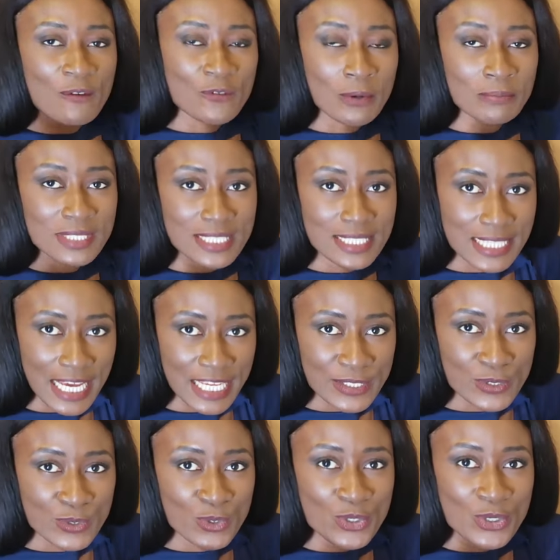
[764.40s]
from the
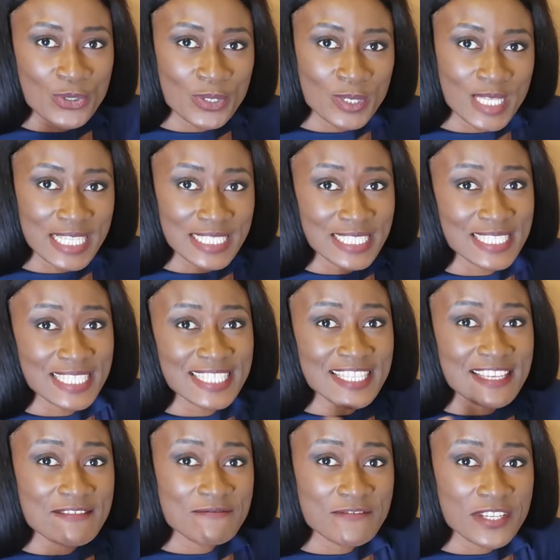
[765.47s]
title you know that it is
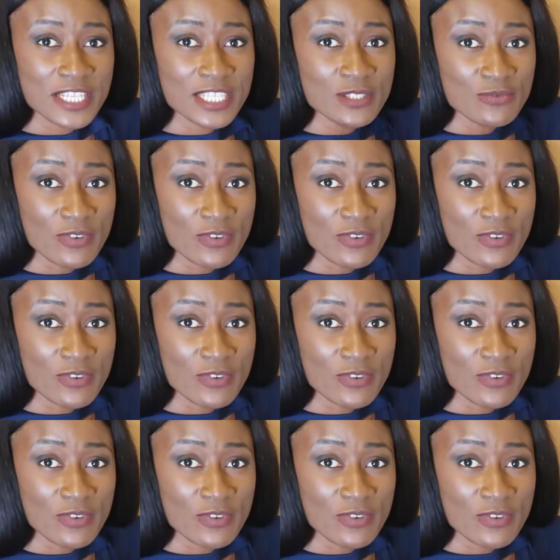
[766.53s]
infinite